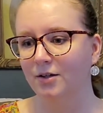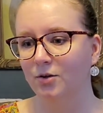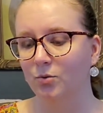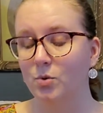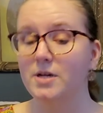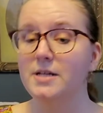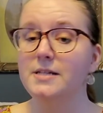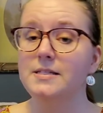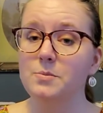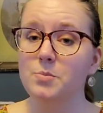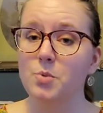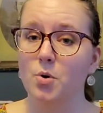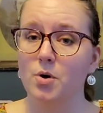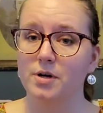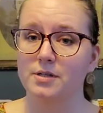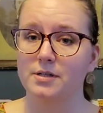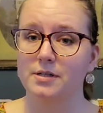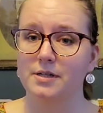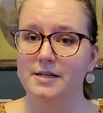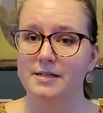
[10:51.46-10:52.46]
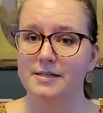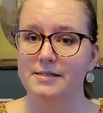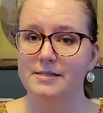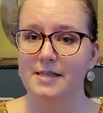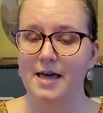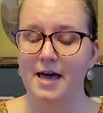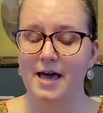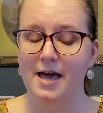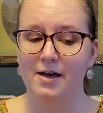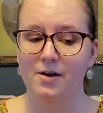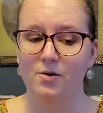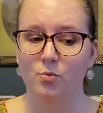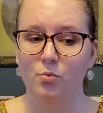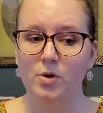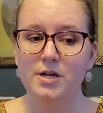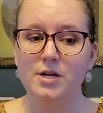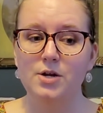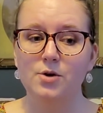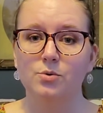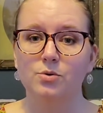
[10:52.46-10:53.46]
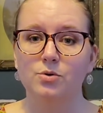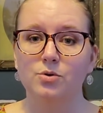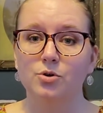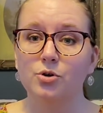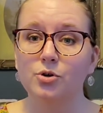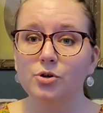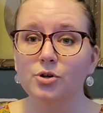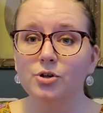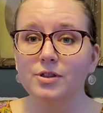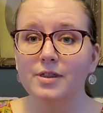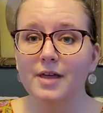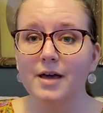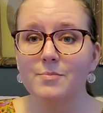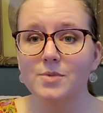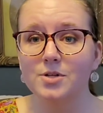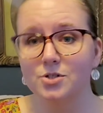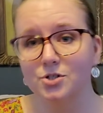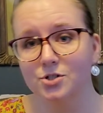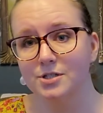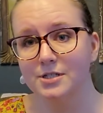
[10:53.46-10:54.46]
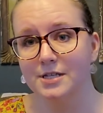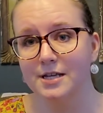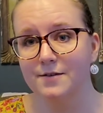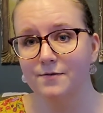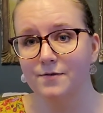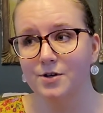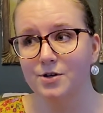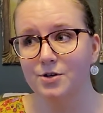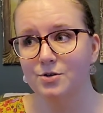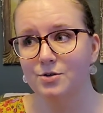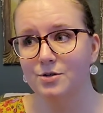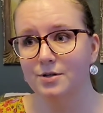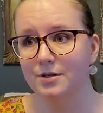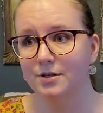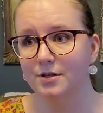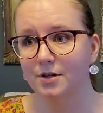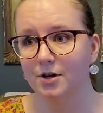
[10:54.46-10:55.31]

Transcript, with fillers: What is important is that we don't cook that much seafood